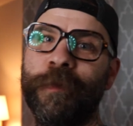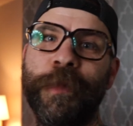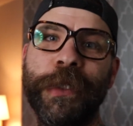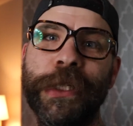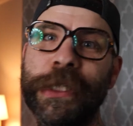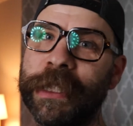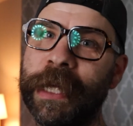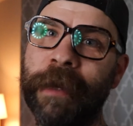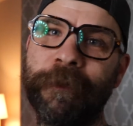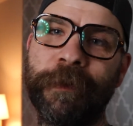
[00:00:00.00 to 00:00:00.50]
We're
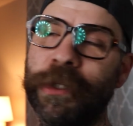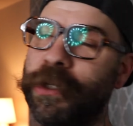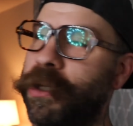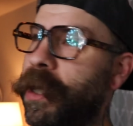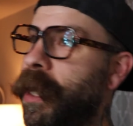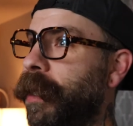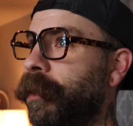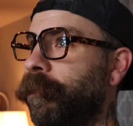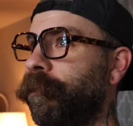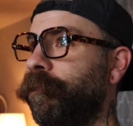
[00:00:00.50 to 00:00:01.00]
just going to have to
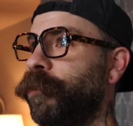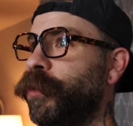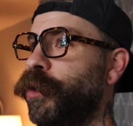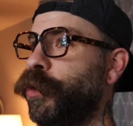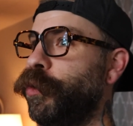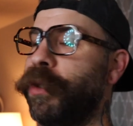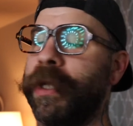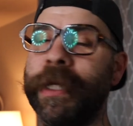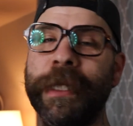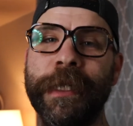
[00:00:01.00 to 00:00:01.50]
try
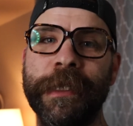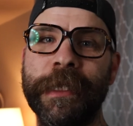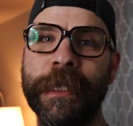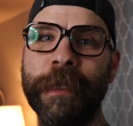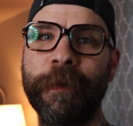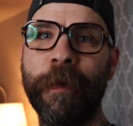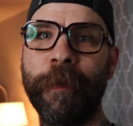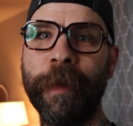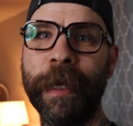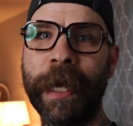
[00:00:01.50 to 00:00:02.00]
shoot it and
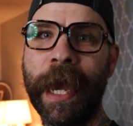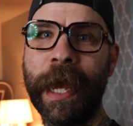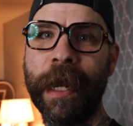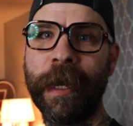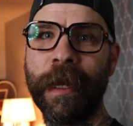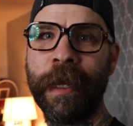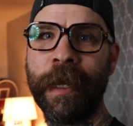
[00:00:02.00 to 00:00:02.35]
see what we get.